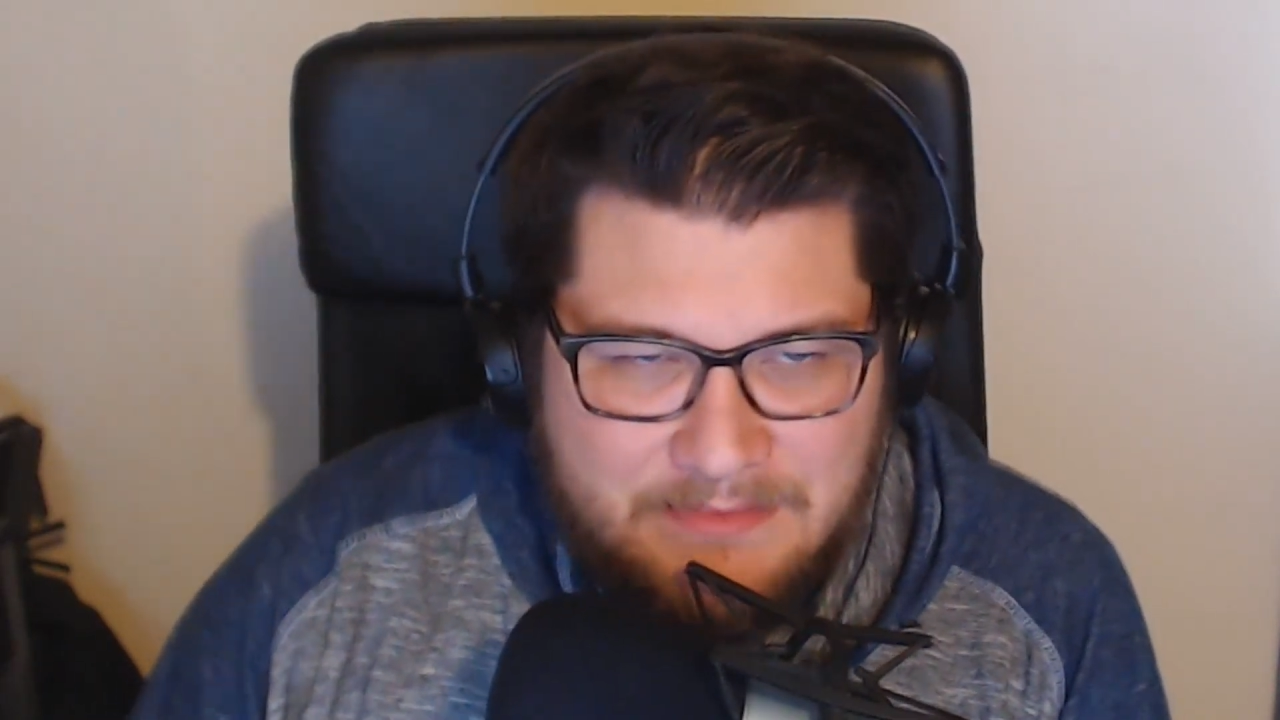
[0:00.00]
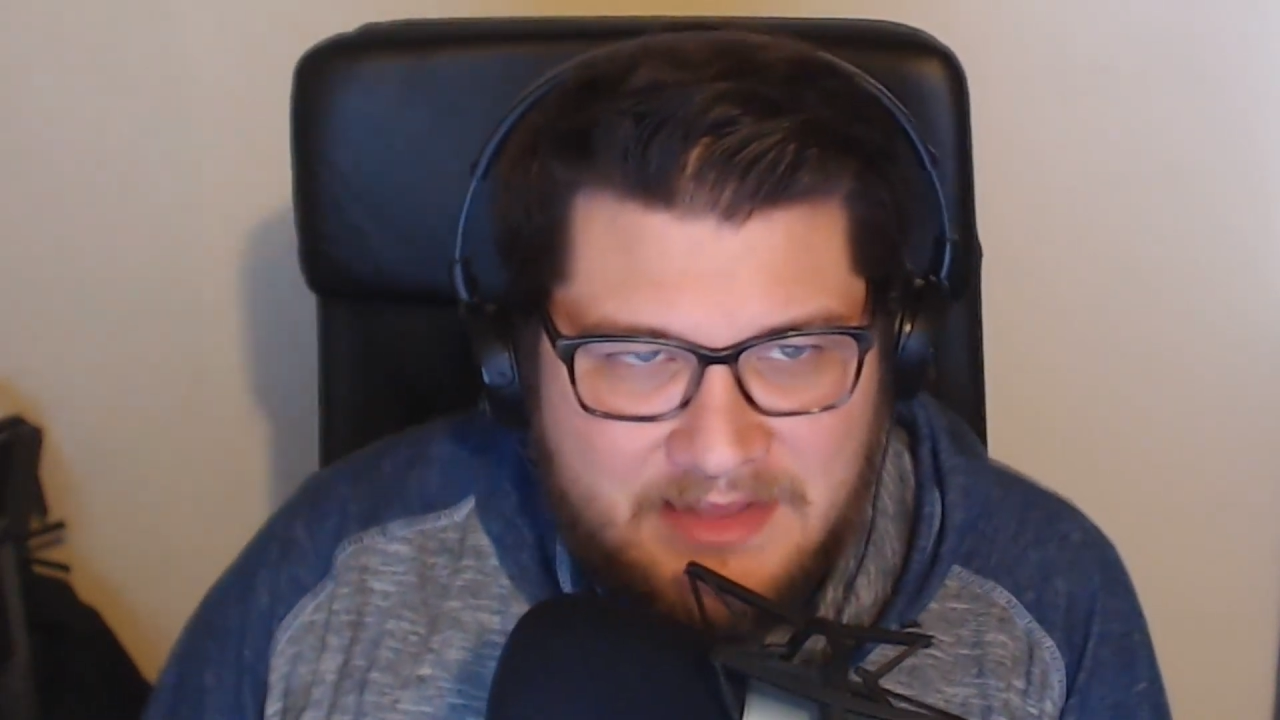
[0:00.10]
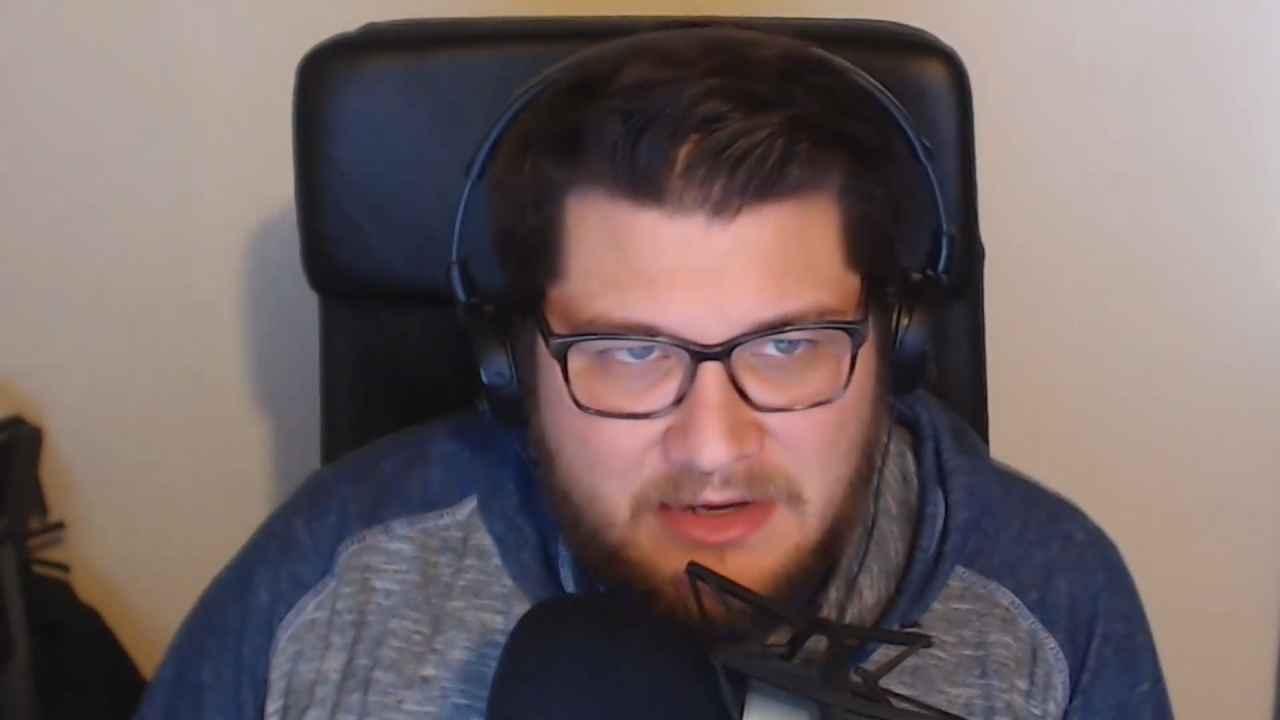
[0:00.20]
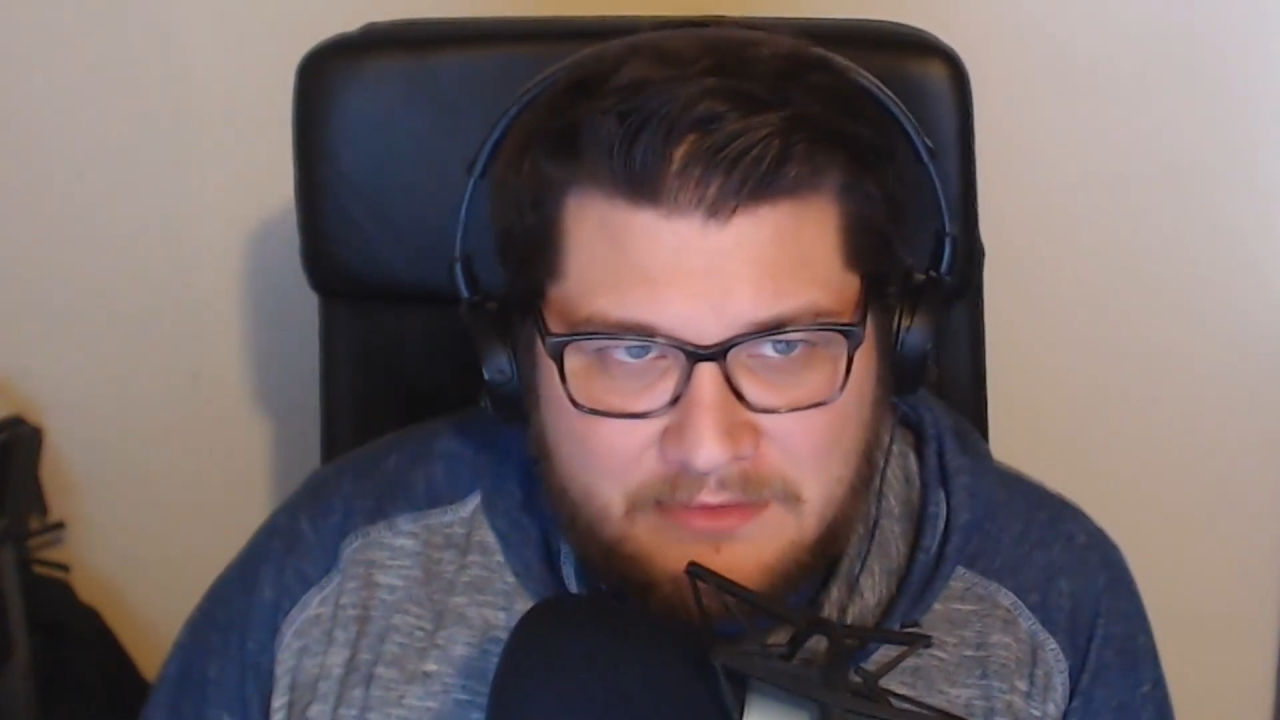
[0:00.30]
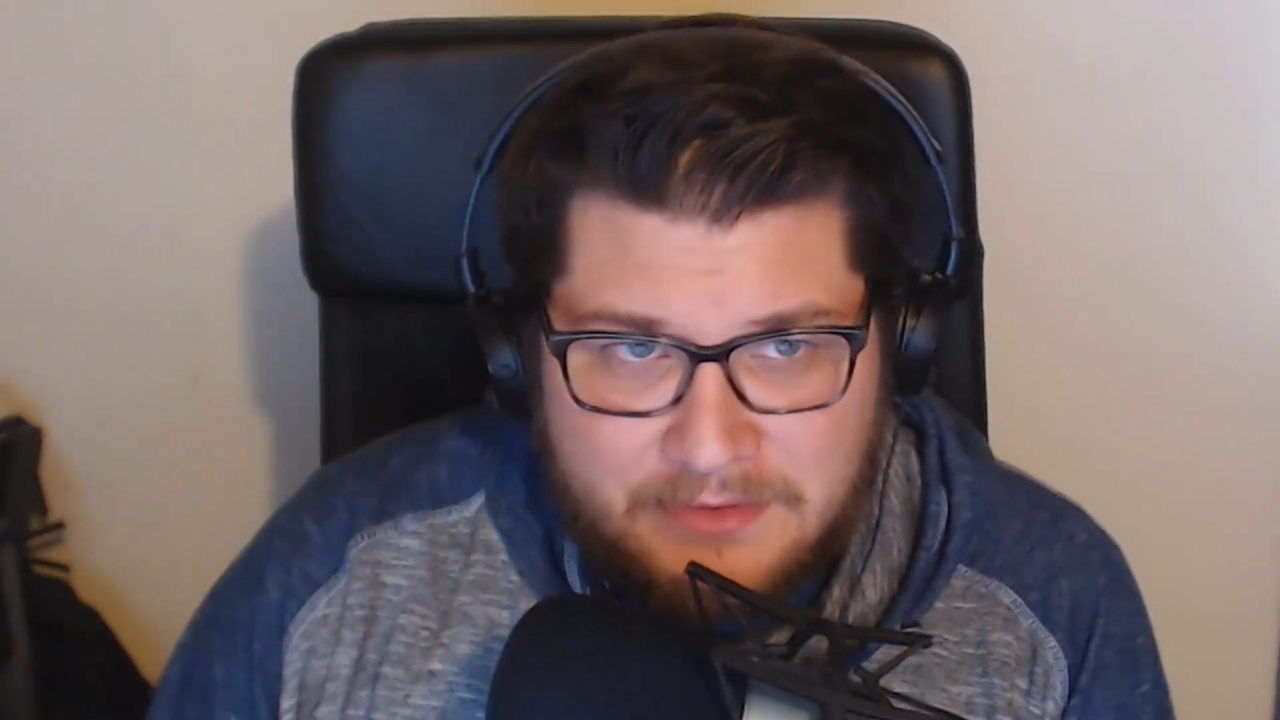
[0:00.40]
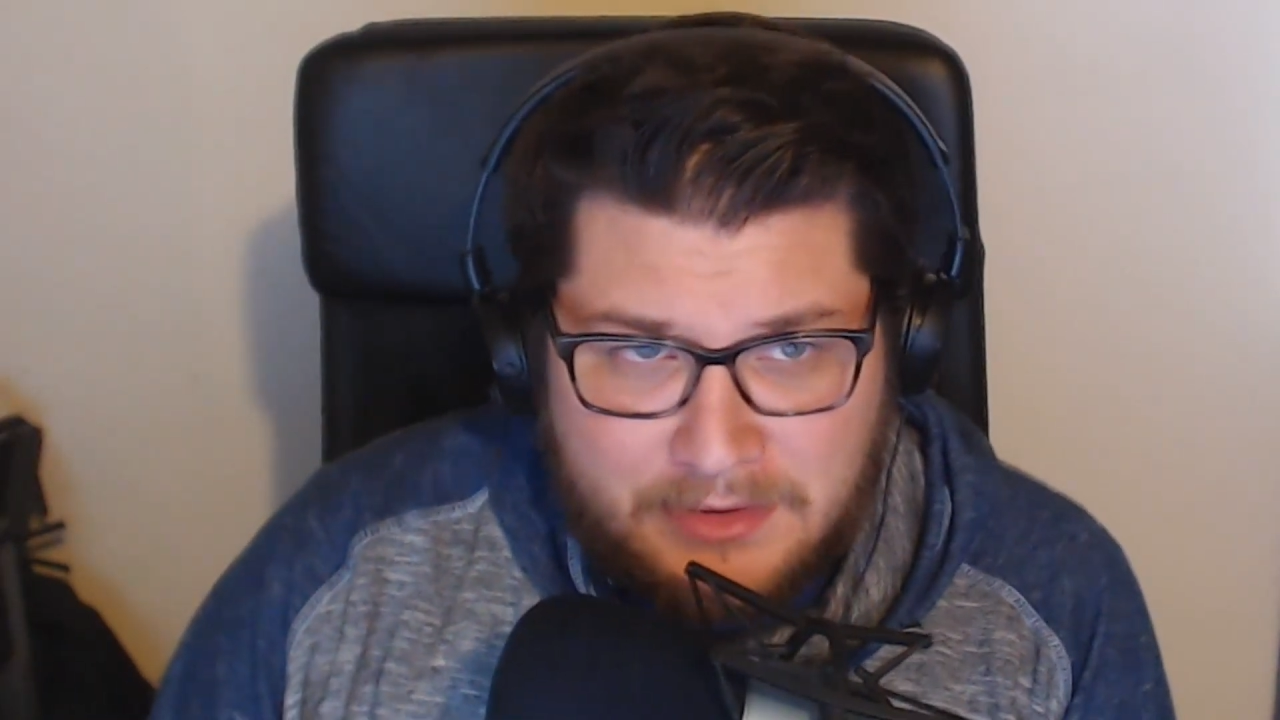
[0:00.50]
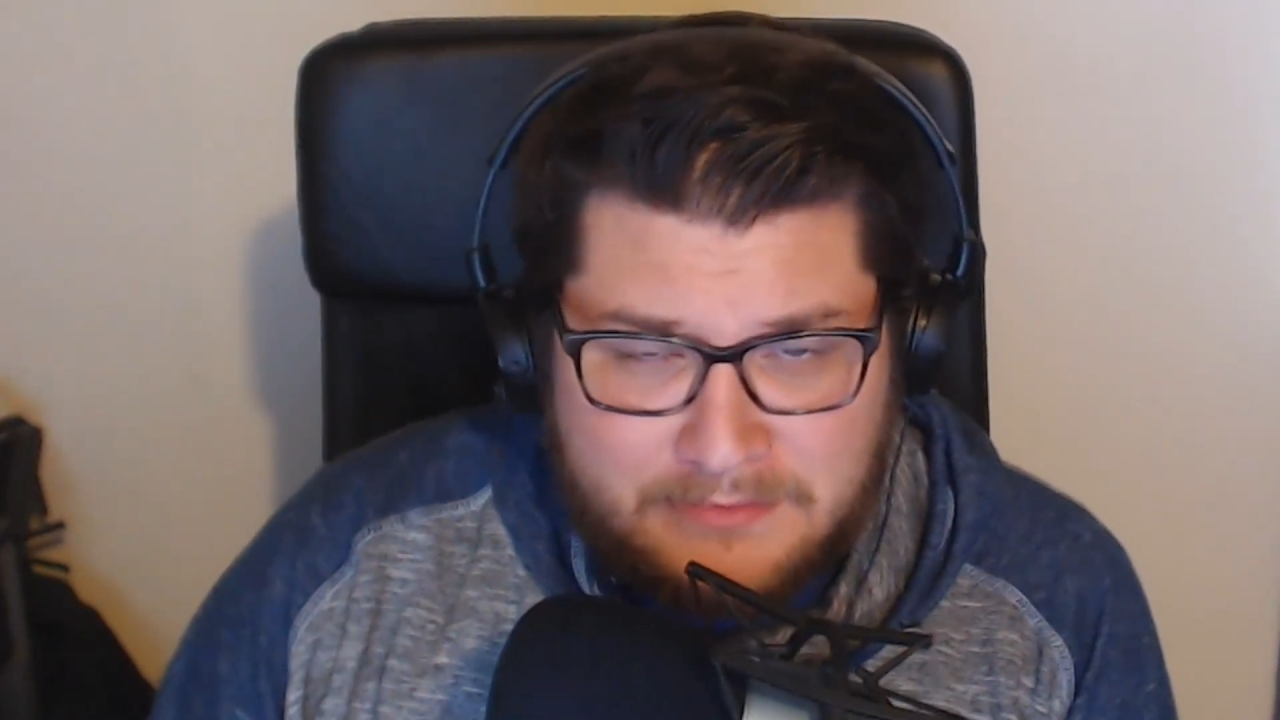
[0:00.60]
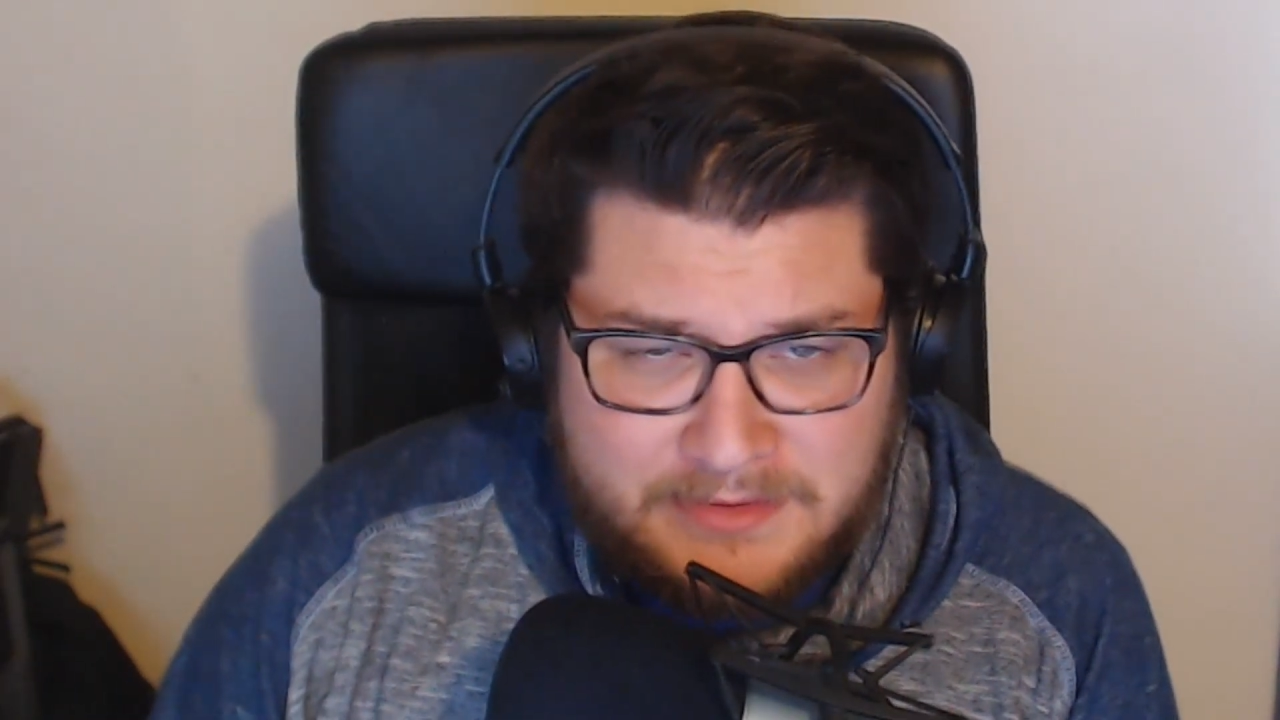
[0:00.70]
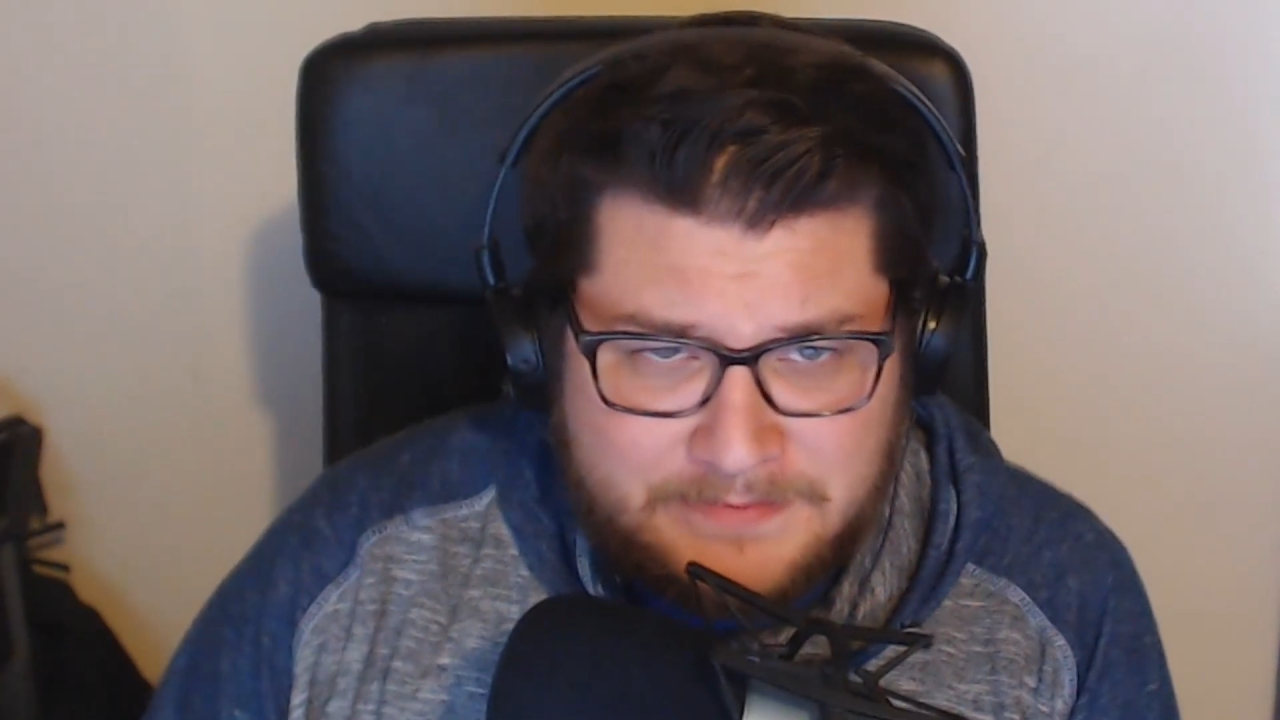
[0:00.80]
thing over and over.